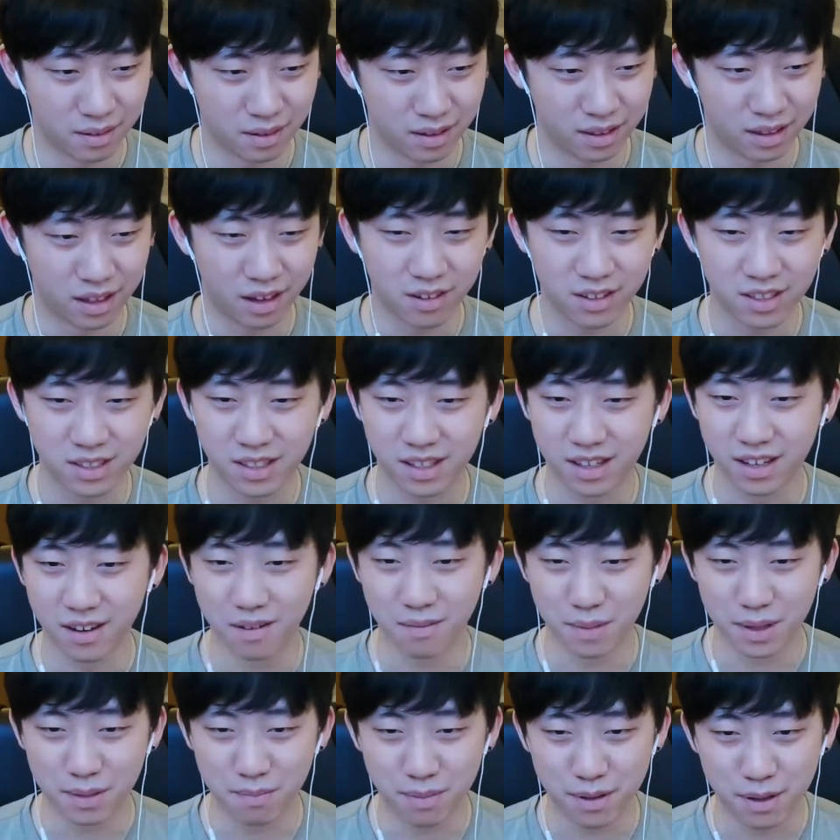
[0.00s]
there's
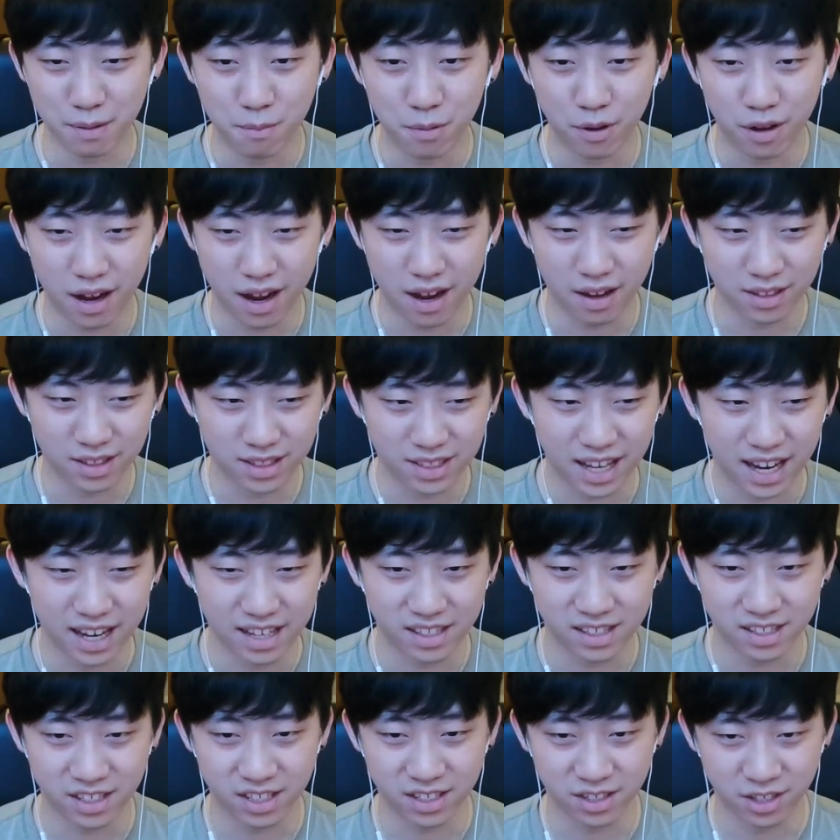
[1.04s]
gonna be people outside